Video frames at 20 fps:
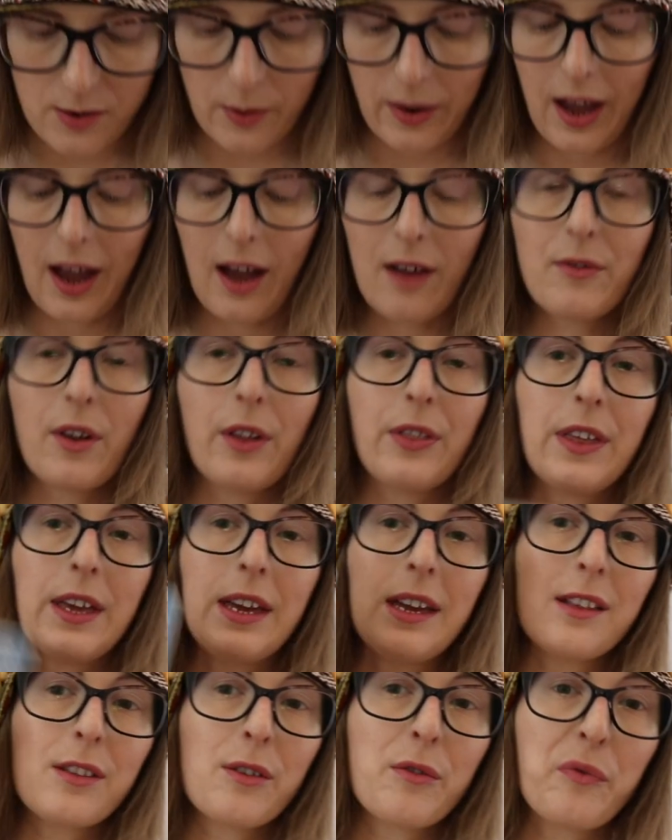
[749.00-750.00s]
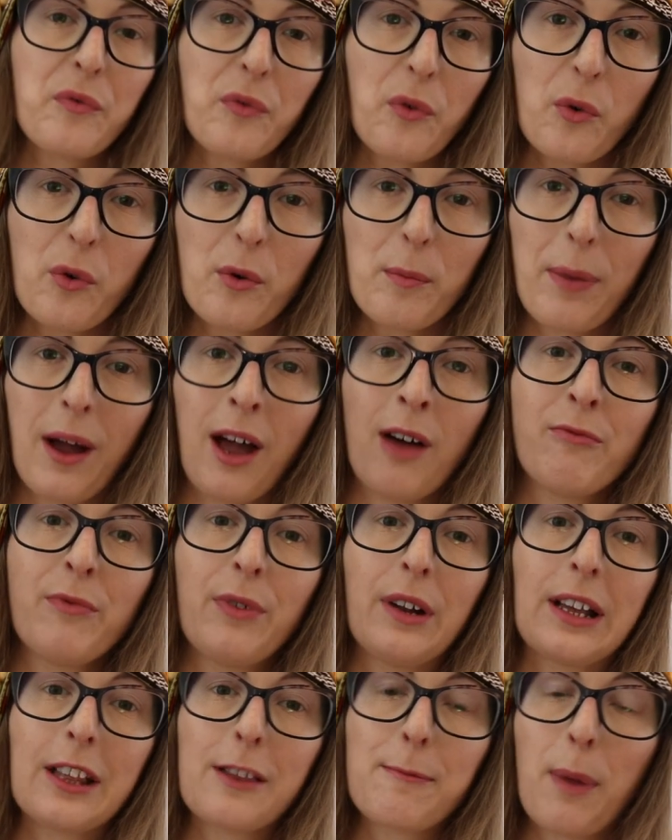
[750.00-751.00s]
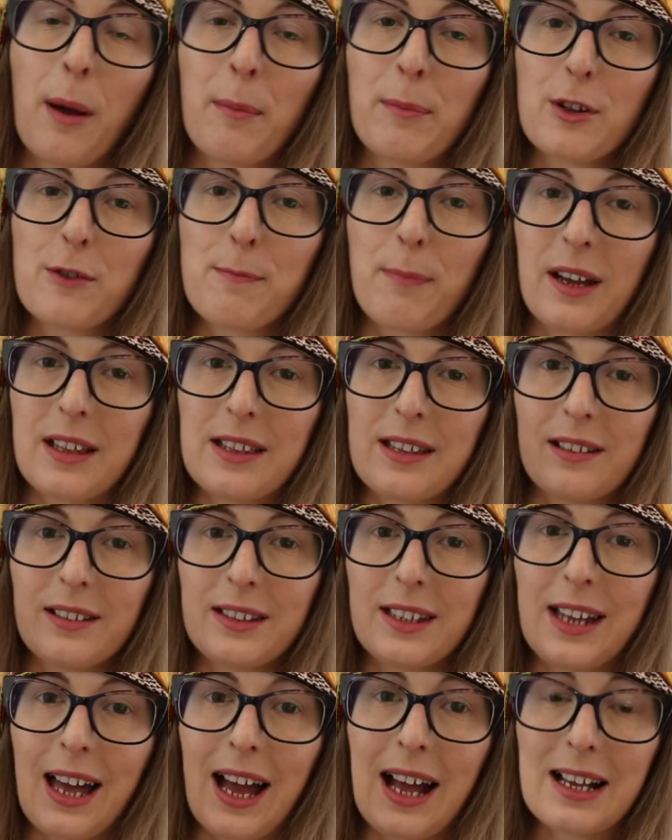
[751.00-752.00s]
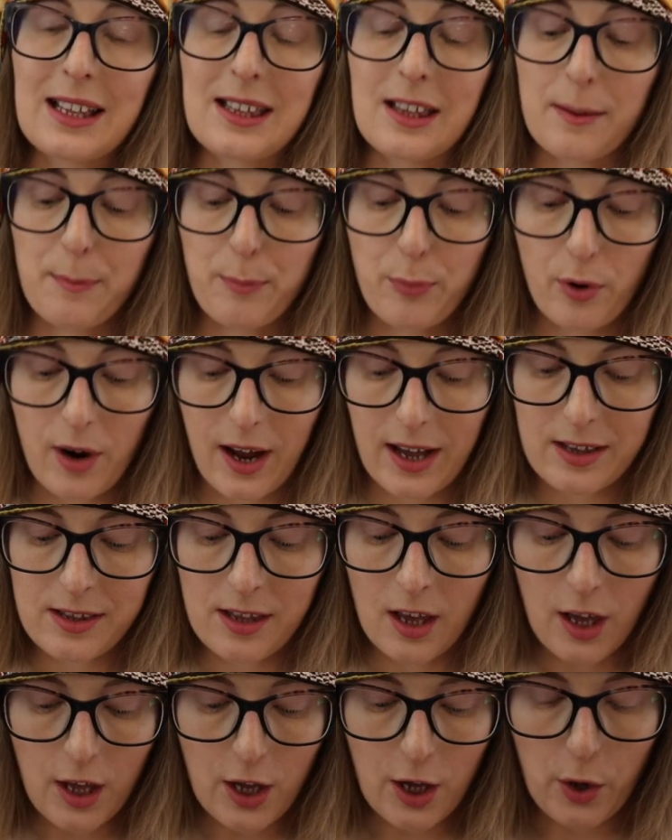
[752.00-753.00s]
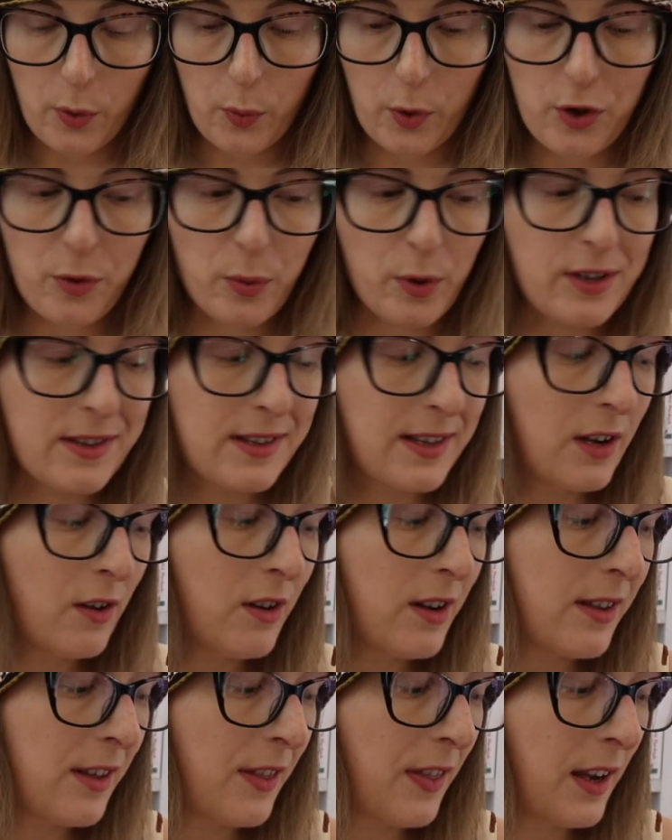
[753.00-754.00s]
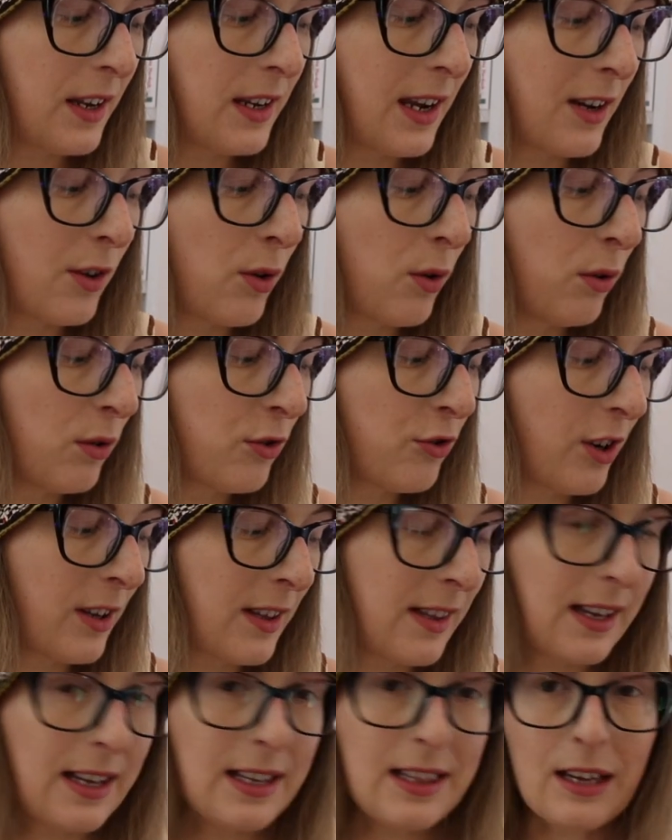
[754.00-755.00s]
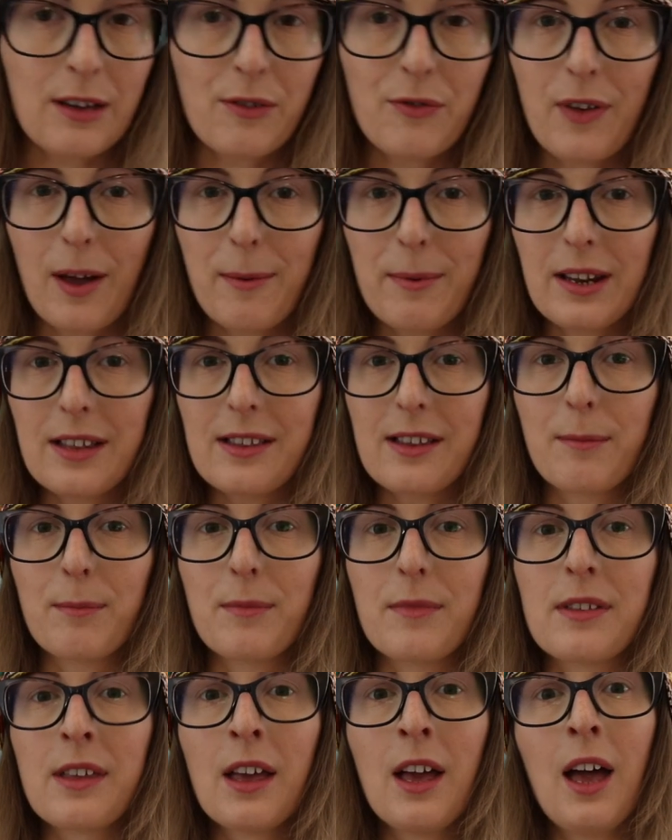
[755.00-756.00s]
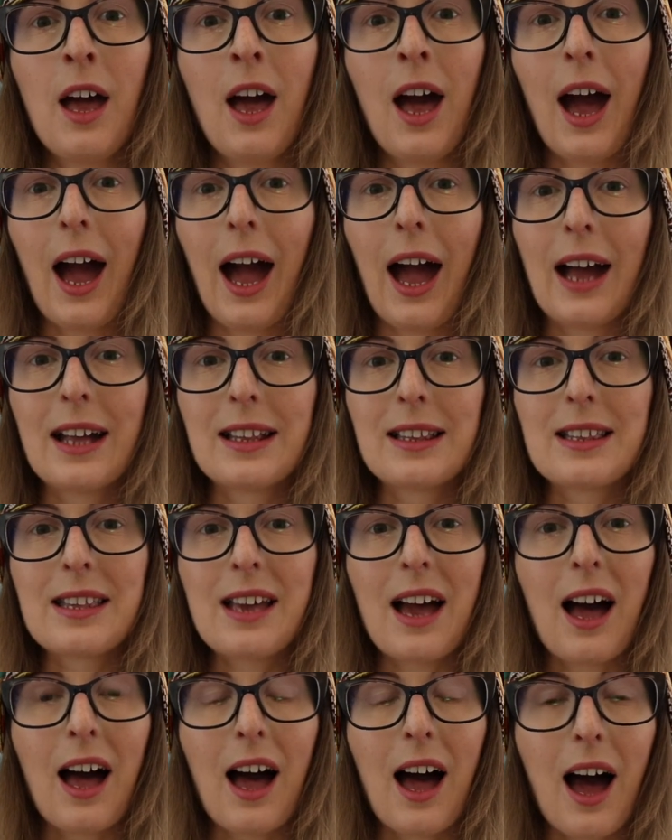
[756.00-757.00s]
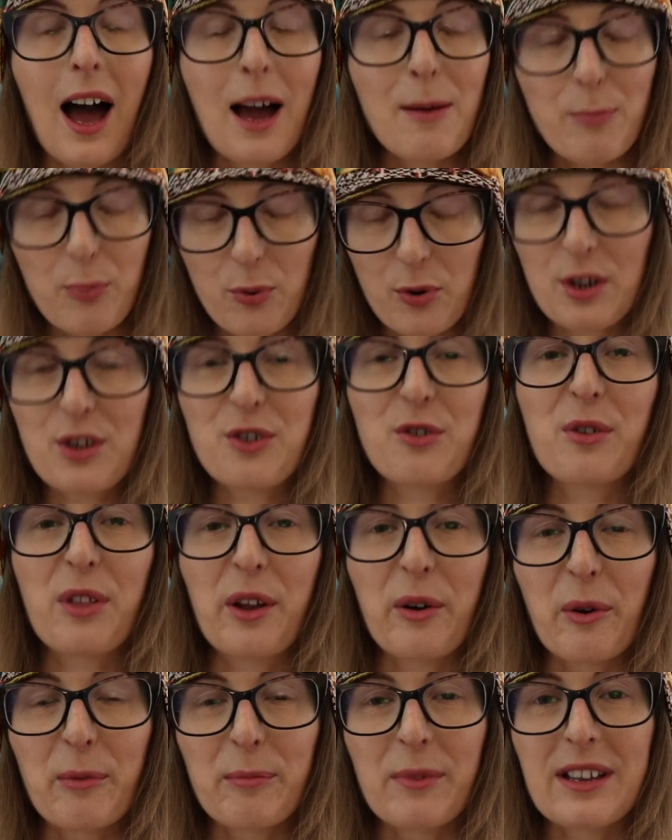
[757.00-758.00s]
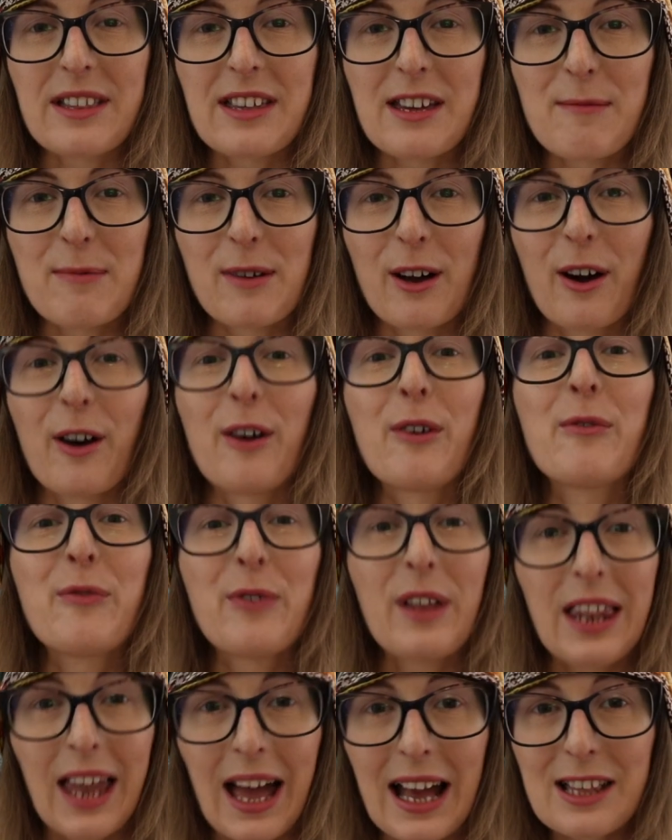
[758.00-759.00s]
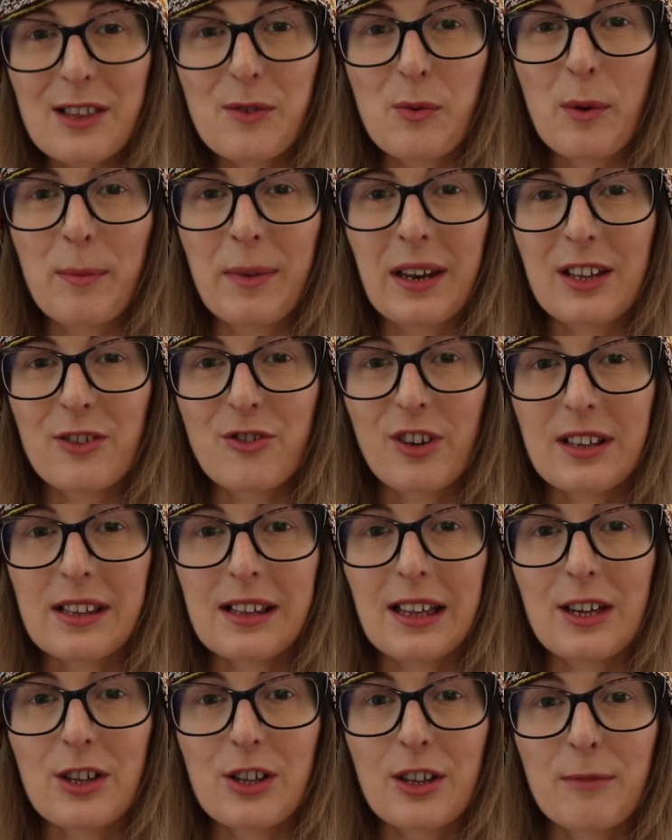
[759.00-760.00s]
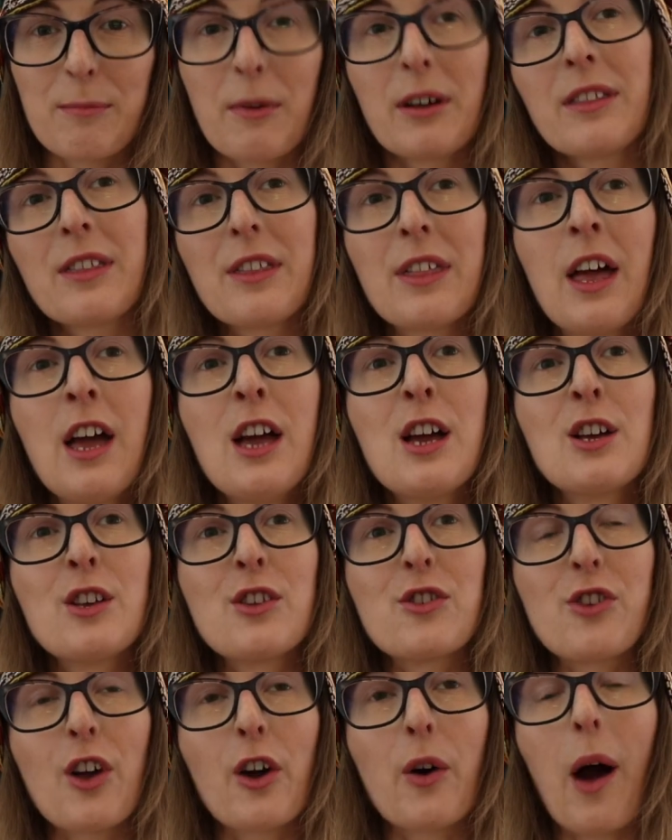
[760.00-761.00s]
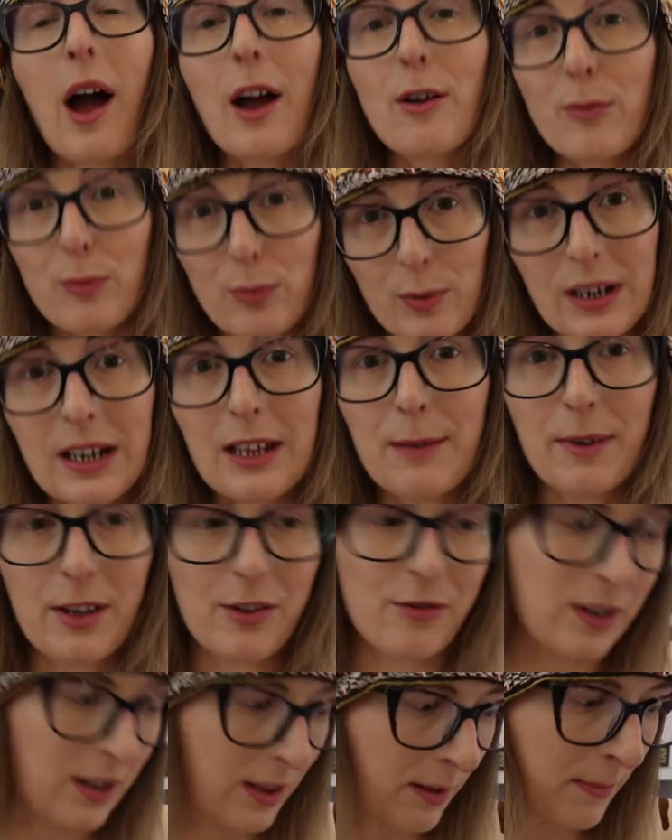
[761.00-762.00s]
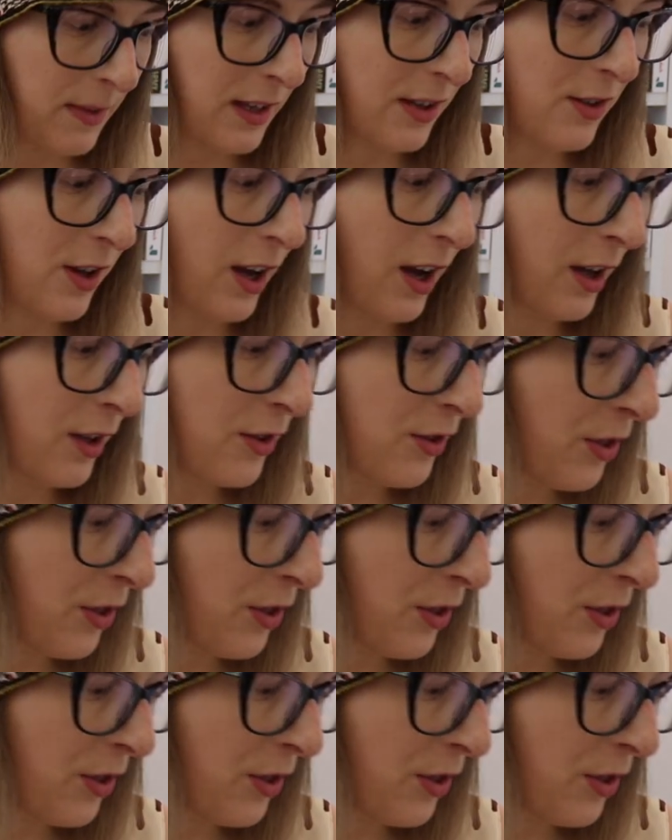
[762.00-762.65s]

So I have these four pamphlets published by Tilted Axis Press, which were a series that they did called Translating Feminisms, and I'm pretty sure they were on my TBR for last Women in Translation Month, so I really must read them this year.